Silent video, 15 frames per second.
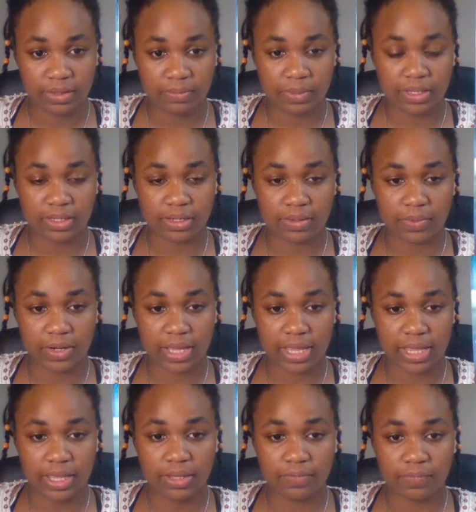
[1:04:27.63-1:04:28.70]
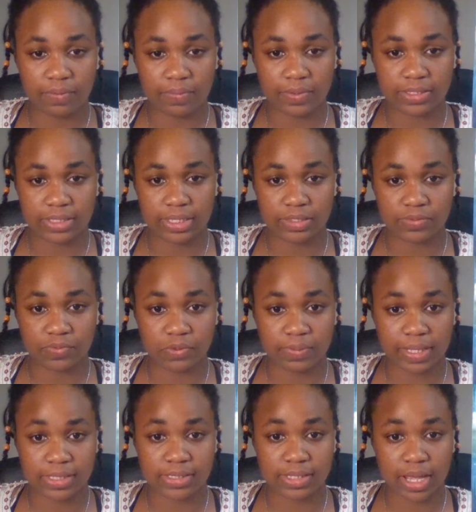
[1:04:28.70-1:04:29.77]
But the number 8 is ruled
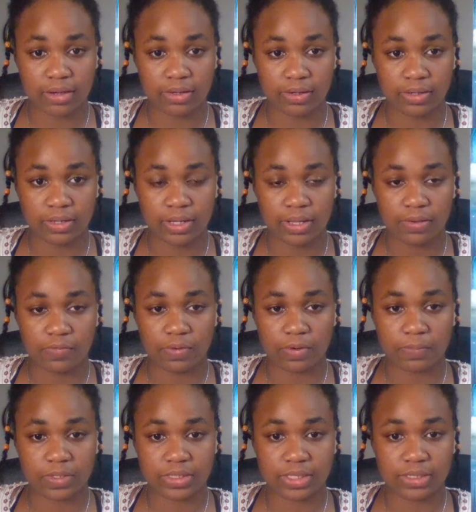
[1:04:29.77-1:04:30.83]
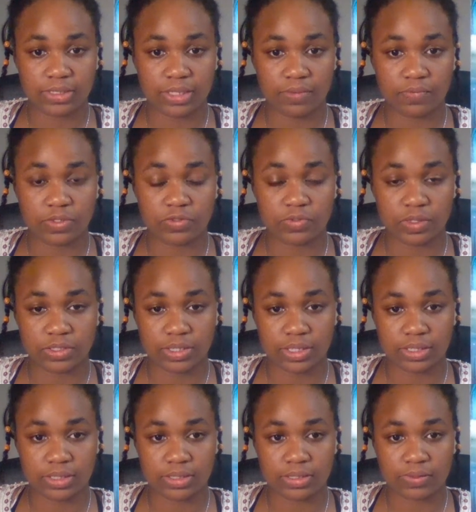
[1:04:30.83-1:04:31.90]
by Saturn, representing
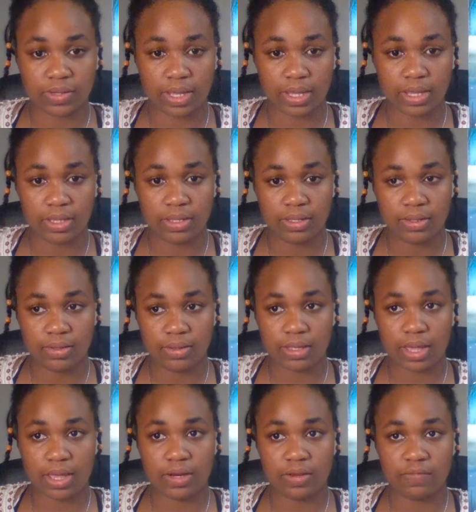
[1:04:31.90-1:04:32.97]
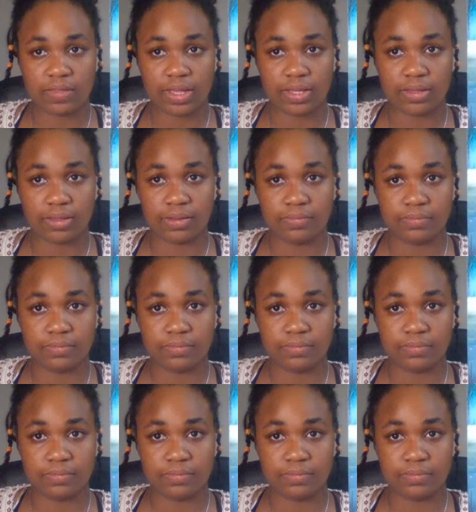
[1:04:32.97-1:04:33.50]
restrictions, okay? Kind of like